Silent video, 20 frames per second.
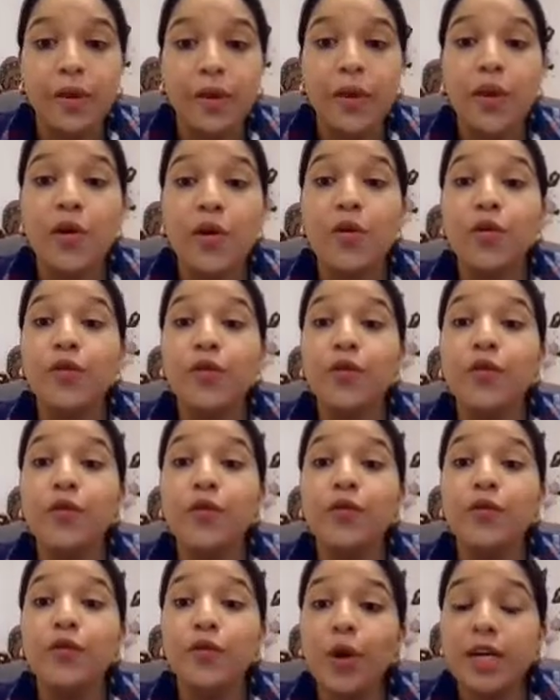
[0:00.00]
for
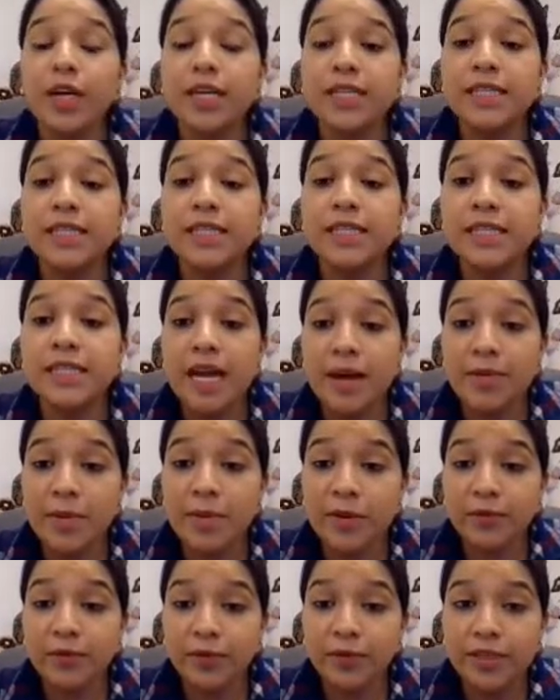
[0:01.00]
your
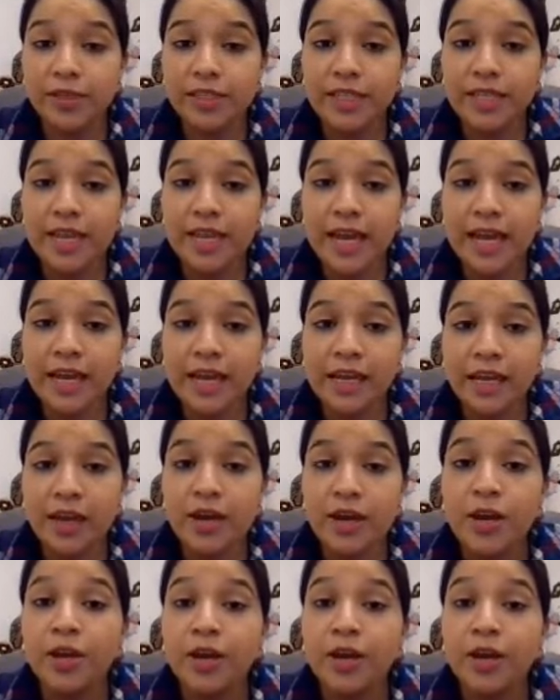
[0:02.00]
assignment for today,